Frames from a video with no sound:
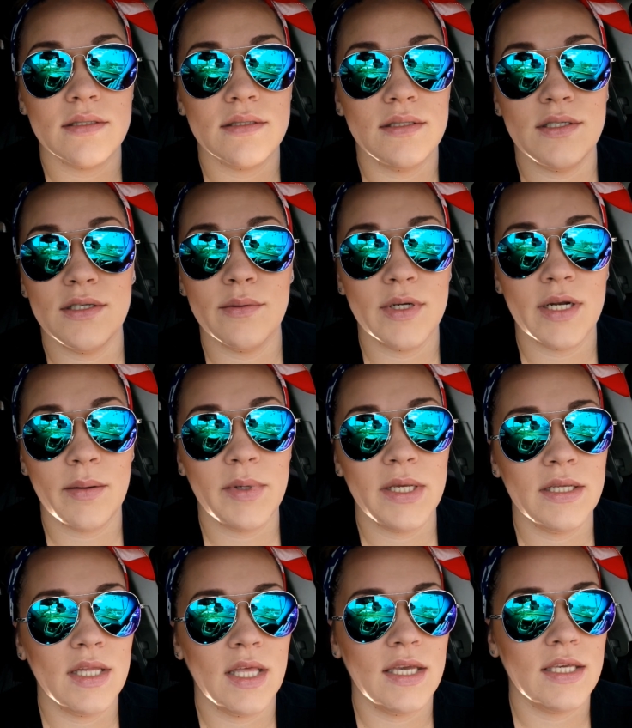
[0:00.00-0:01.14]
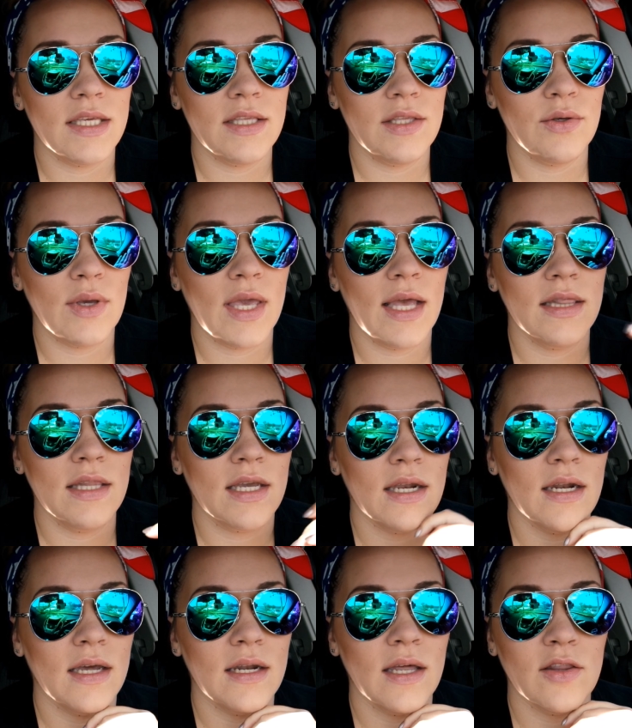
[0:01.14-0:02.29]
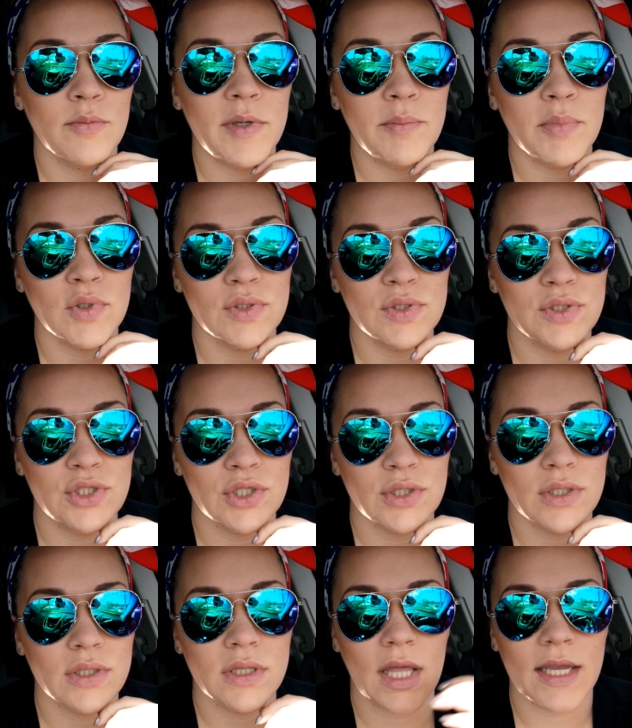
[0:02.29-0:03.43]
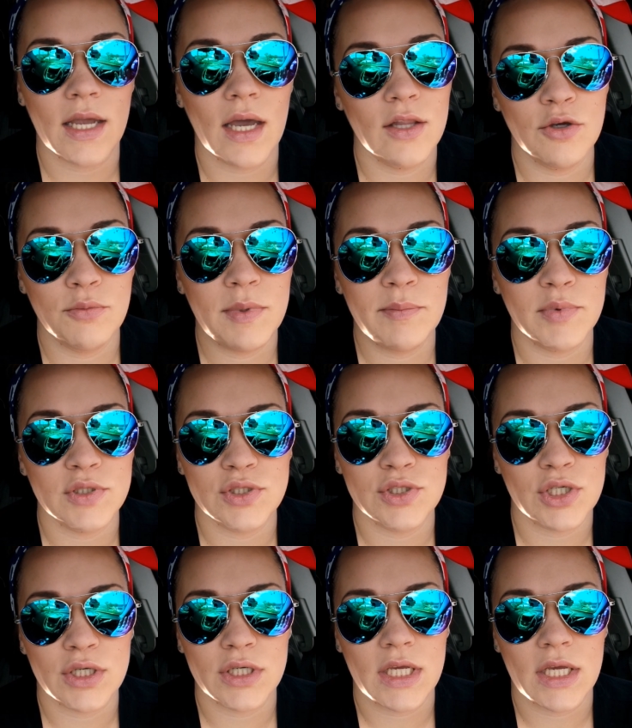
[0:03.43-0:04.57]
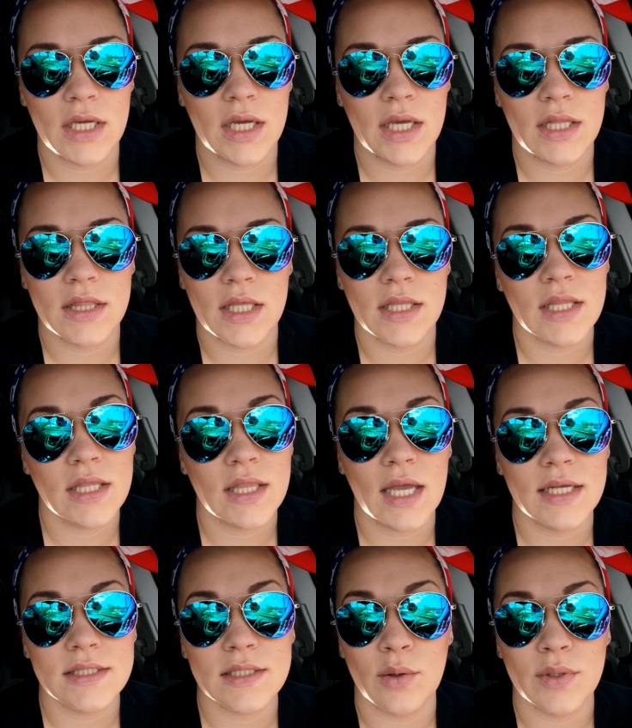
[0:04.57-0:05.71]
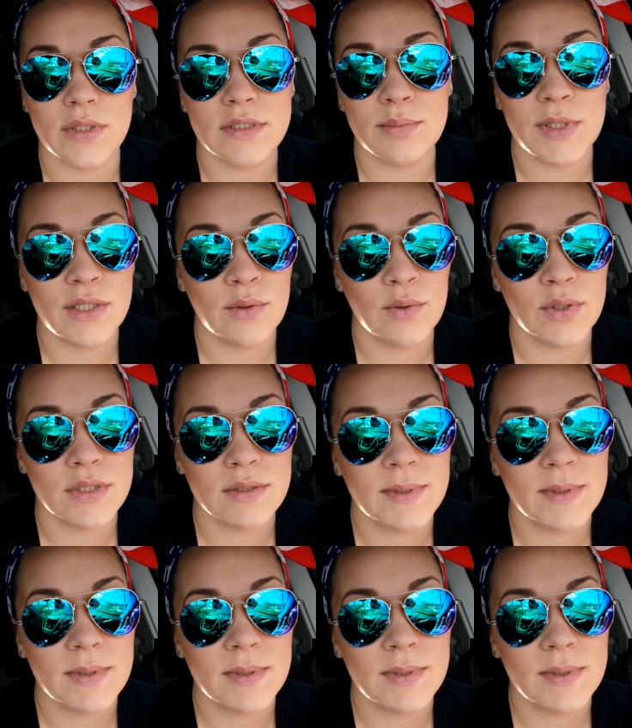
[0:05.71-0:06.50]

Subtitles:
You know what I mean? Like, you can't look at other people's journey and think that that's going to be yours,